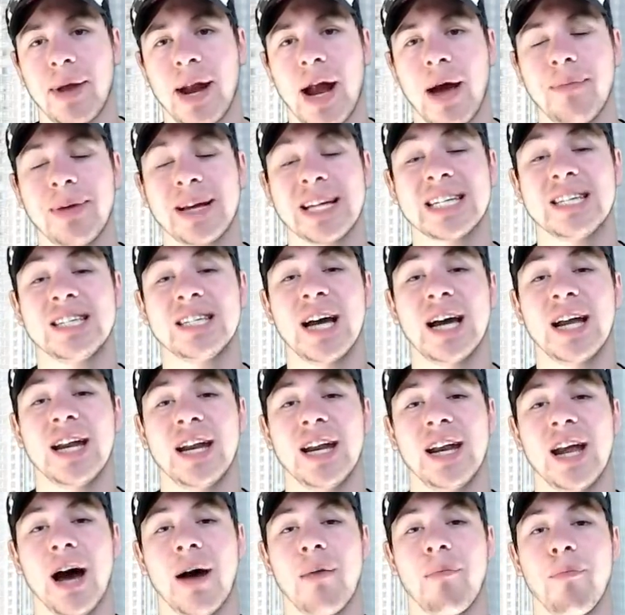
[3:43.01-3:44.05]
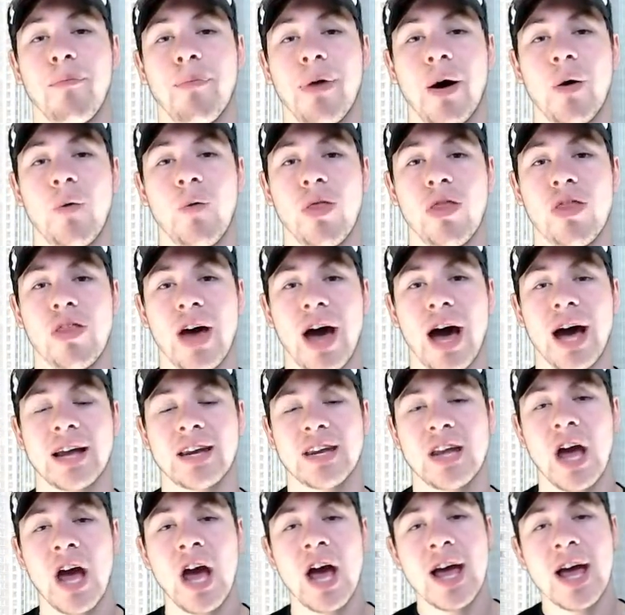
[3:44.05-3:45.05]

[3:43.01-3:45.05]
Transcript: and I'm excited about that.